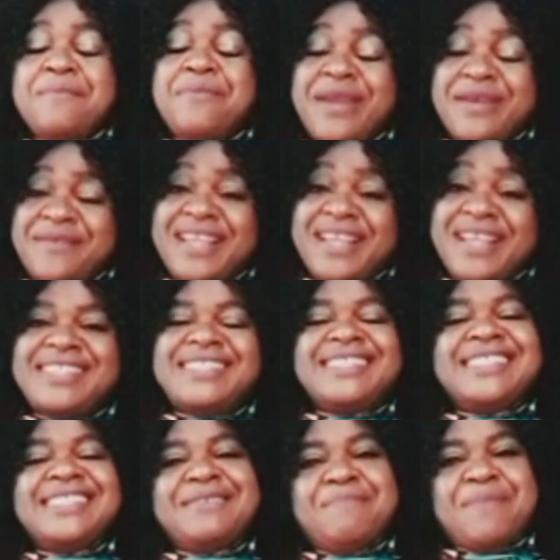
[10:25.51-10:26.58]
Brethren,
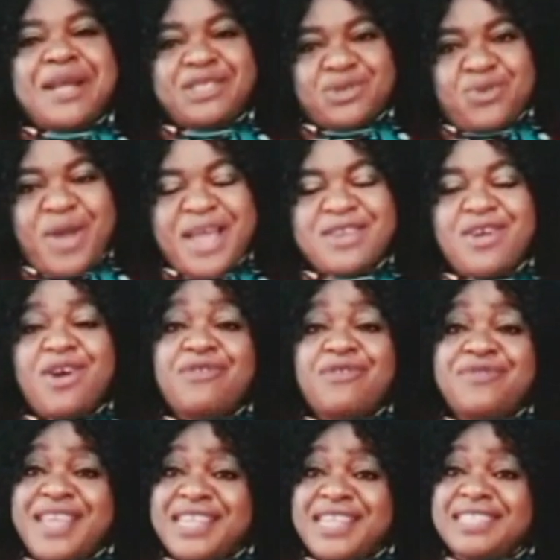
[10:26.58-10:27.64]
this is the part one
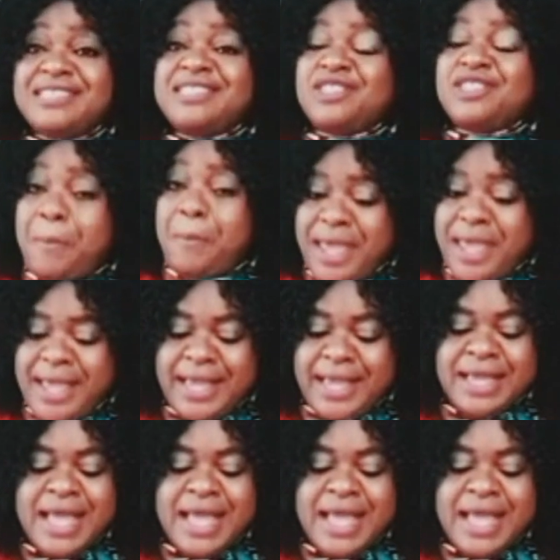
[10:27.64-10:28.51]
of this topic.